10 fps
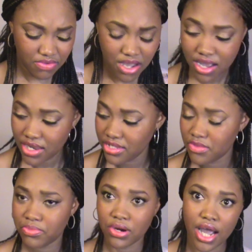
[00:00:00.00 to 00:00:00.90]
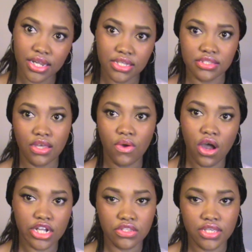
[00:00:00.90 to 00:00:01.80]
Why are these products so
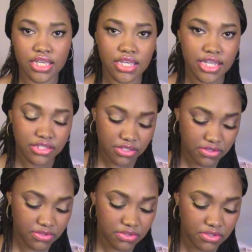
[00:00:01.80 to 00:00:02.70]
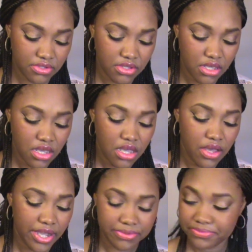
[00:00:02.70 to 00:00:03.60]
hard to get into?
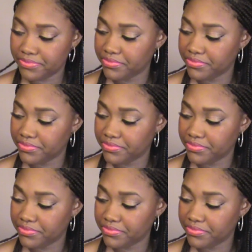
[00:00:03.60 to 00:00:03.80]
Okay.